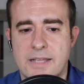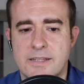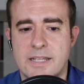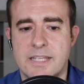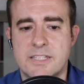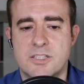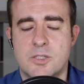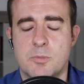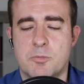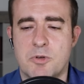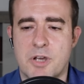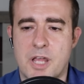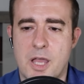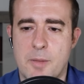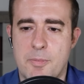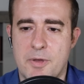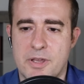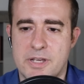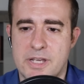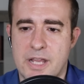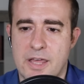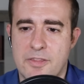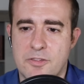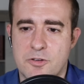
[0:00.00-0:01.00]
I'd like to bring up
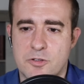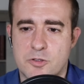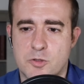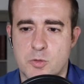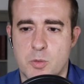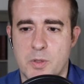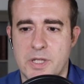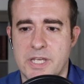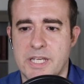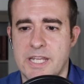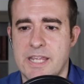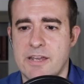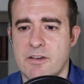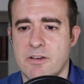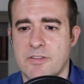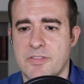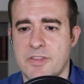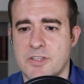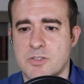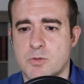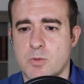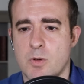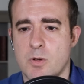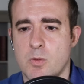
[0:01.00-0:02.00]
another tweet here,
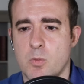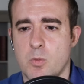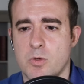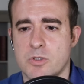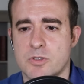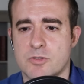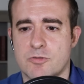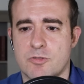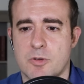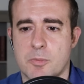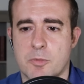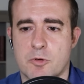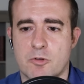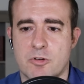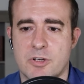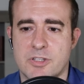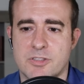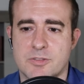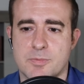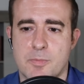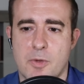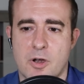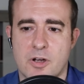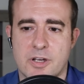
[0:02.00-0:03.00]
and this one was from
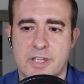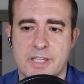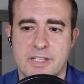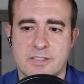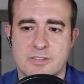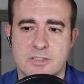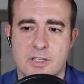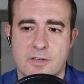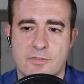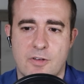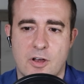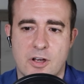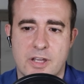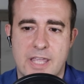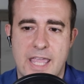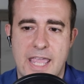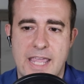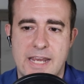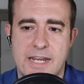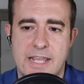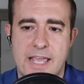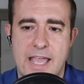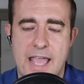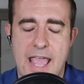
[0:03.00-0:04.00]
Chris Marcus of
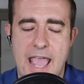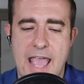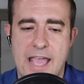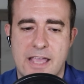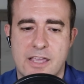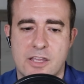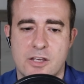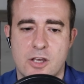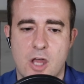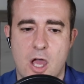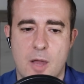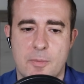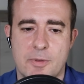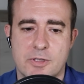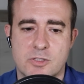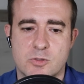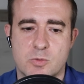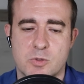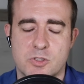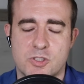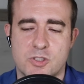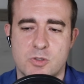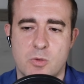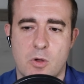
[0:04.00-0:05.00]
Arcadia
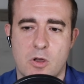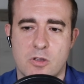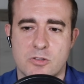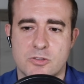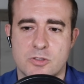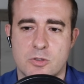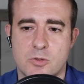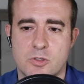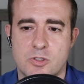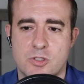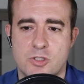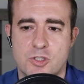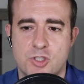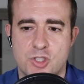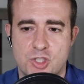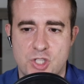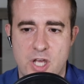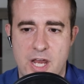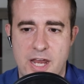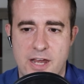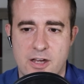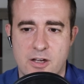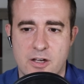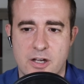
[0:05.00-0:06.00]
Economics, which you also
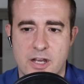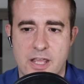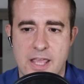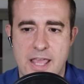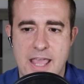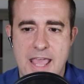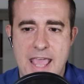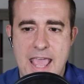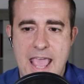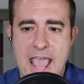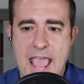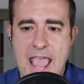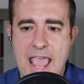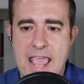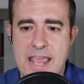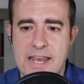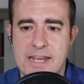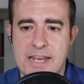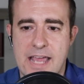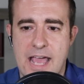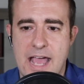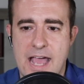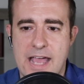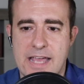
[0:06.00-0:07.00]
shared.
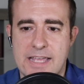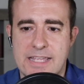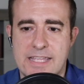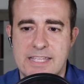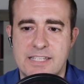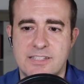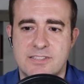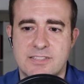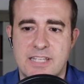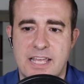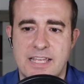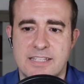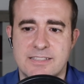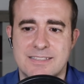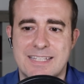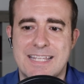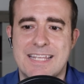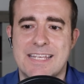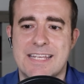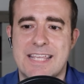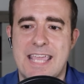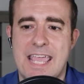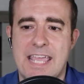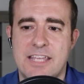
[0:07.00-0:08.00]
And uh, he says,
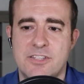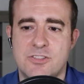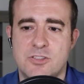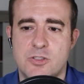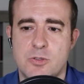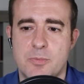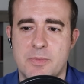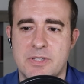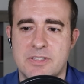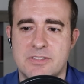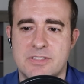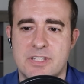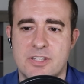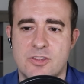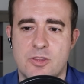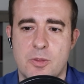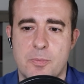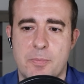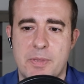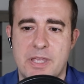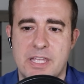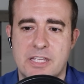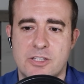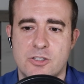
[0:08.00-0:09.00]
in case you missed it,
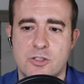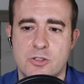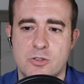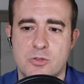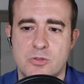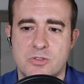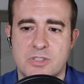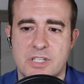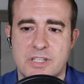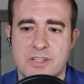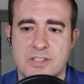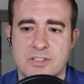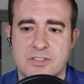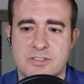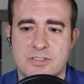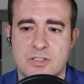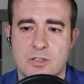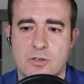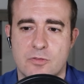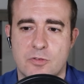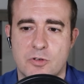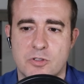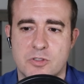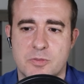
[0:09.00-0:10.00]
the big news in the
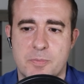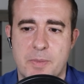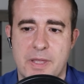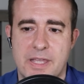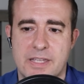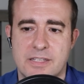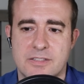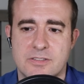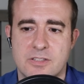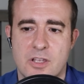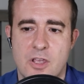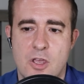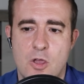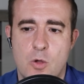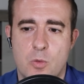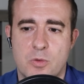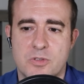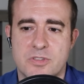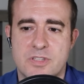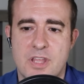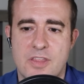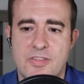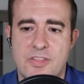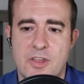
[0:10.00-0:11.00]
silver space
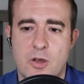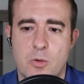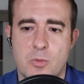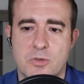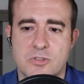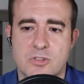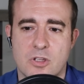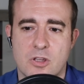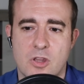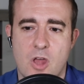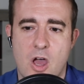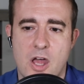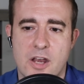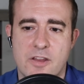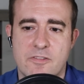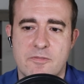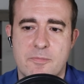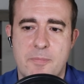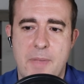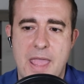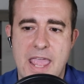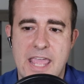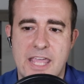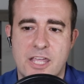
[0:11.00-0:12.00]
was that there was a lot
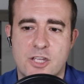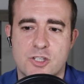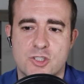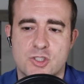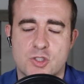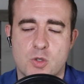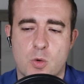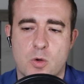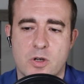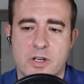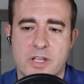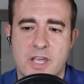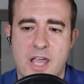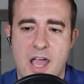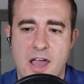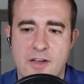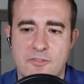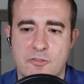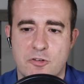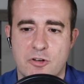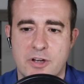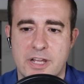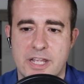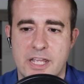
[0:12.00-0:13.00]
of bank short
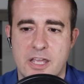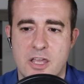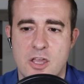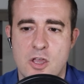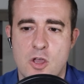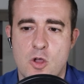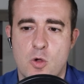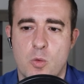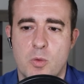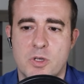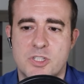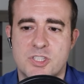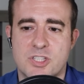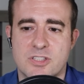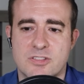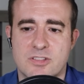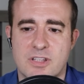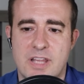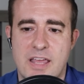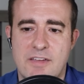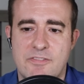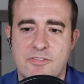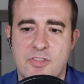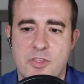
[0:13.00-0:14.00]
covering, which
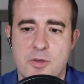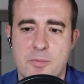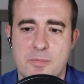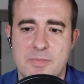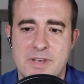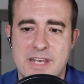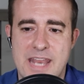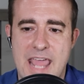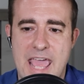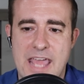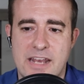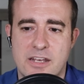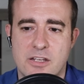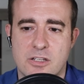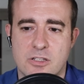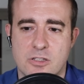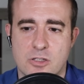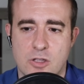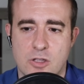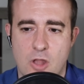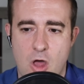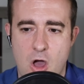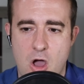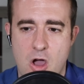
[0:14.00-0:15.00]
has left them net
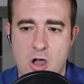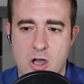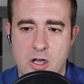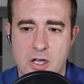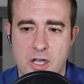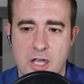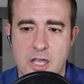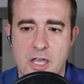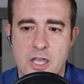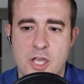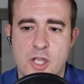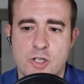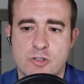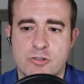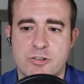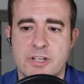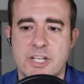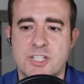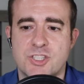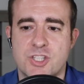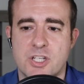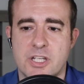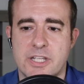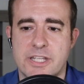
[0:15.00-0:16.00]
long.
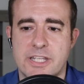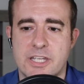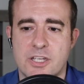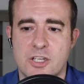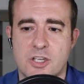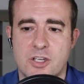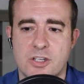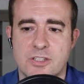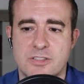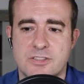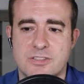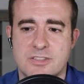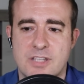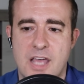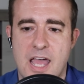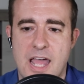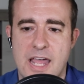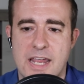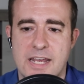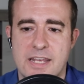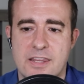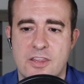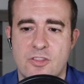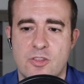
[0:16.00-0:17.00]
Traditionally, a good
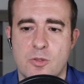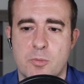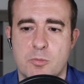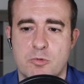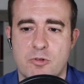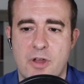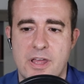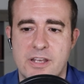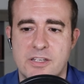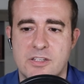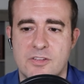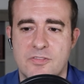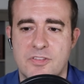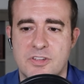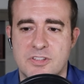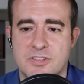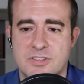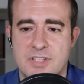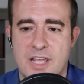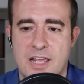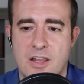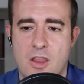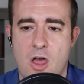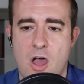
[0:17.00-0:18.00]
sign that the brunt of the
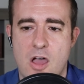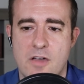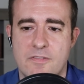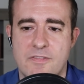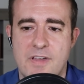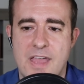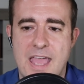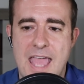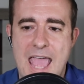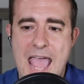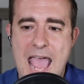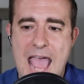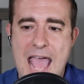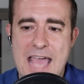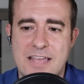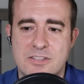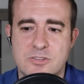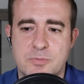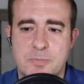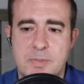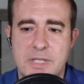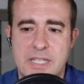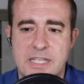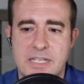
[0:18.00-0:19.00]
sell-off
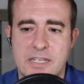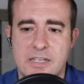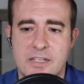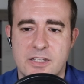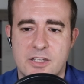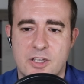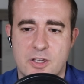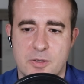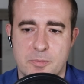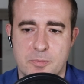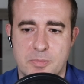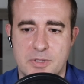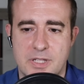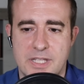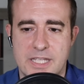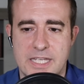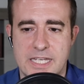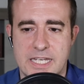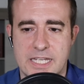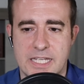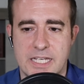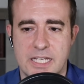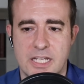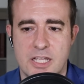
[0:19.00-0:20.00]
has been
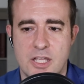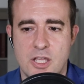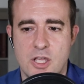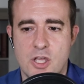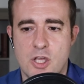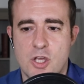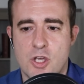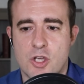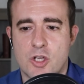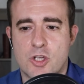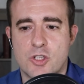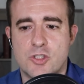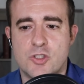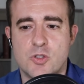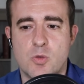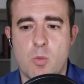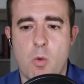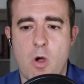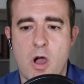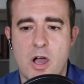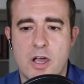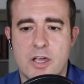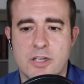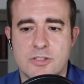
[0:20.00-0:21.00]
completed. Could you
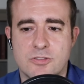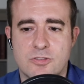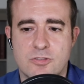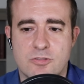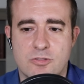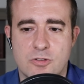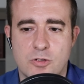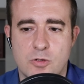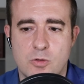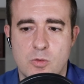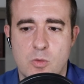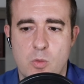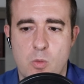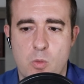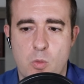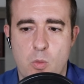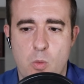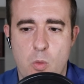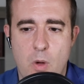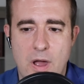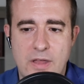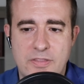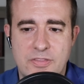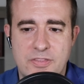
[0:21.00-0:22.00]
walk us through
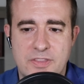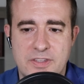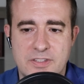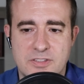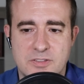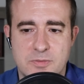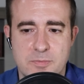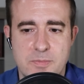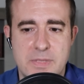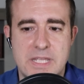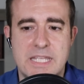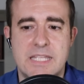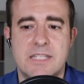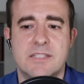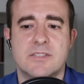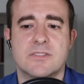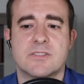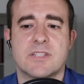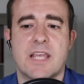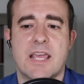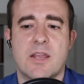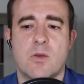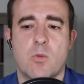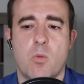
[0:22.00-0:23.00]
what this
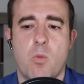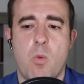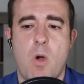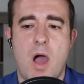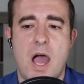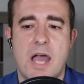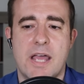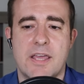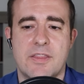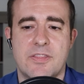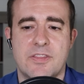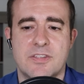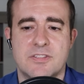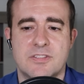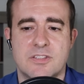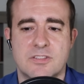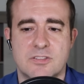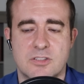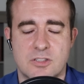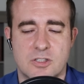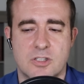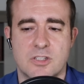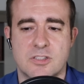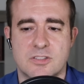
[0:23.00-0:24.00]
means and why this
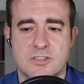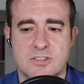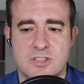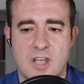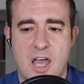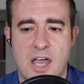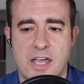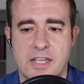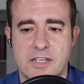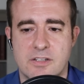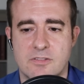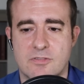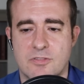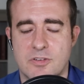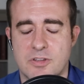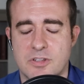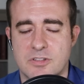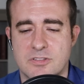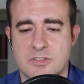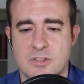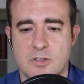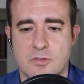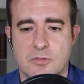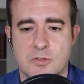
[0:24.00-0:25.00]
is a good sign for
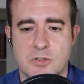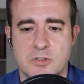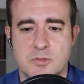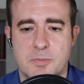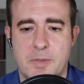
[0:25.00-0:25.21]
the silver